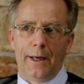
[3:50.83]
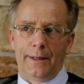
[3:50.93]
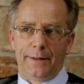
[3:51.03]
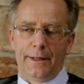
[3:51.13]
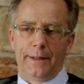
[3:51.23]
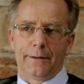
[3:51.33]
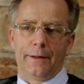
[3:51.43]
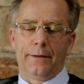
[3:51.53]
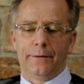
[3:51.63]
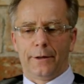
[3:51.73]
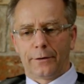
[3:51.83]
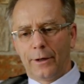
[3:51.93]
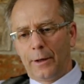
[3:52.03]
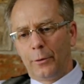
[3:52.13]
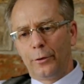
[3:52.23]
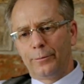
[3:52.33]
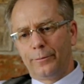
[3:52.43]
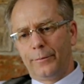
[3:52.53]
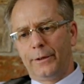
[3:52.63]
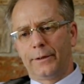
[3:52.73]
And then Dr. Hammer
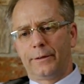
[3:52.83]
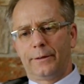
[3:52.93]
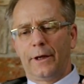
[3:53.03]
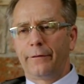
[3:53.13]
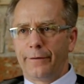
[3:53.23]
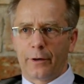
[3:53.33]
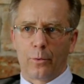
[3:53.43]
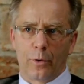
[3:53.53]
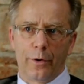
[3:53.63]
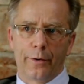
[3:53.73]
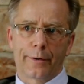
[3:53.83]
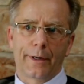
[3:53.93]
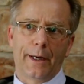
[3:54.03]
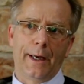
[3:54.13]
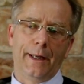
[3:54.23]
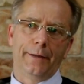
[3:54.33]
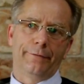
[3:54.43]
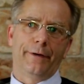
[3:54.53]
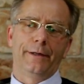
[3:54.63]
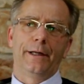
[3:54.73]
made a terrific work, and
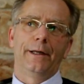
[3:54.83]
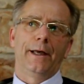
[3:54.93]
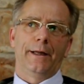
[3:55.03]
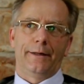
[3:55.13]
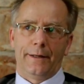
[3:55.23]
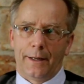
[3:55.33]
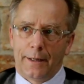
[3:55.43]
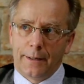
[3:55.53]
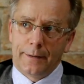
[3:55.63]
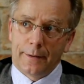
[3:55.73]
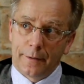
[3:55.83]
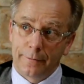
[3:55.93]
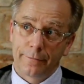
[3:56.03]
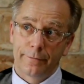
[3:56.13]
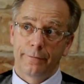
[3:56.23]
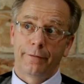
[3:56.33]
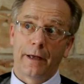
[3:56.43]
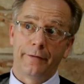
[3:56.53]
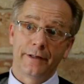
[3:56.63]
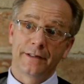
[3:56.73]
finally, at the end of
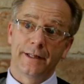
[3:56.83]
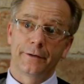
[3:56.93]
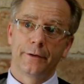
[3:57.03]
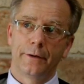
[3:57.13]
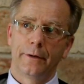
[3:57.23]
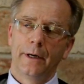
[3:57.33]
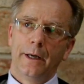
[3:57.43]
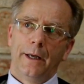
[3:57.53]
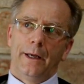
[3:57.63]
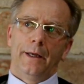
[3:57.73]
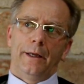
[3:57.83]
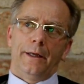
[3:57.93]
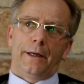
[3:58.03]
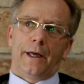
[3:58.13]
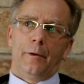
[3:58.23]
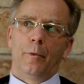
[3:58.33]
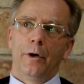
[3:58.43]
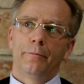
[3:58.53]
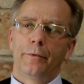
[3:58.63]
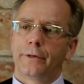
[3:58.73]
5 years later, he came
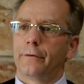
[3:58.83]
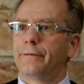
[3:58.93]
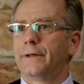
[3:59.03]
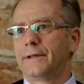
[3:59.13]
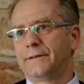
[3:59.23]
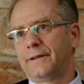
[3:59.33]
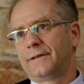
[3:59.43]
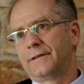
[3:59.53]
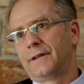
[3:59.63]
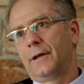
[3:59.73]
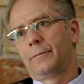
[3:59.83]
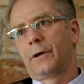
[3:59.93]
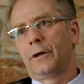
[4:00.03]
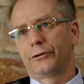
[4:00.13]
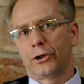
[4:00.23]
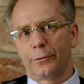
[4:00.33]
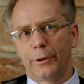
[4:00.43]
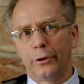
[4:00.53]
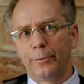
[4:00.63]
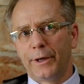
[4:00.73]
up with a fantastic system called
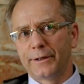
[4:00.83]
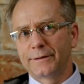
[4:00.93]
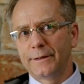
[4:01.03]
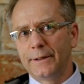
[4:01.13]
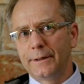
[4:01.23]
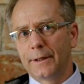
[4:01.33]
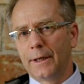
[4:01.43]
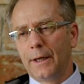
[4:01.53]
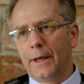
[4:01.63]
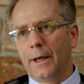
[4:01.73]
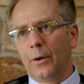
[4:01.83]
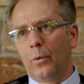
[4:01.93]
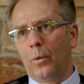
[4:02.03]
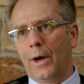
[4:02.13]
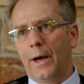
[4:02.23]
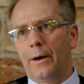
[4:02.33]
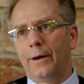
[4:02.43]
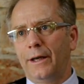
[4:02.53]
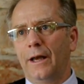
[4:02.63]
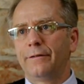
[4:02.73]
German New Medicine, where he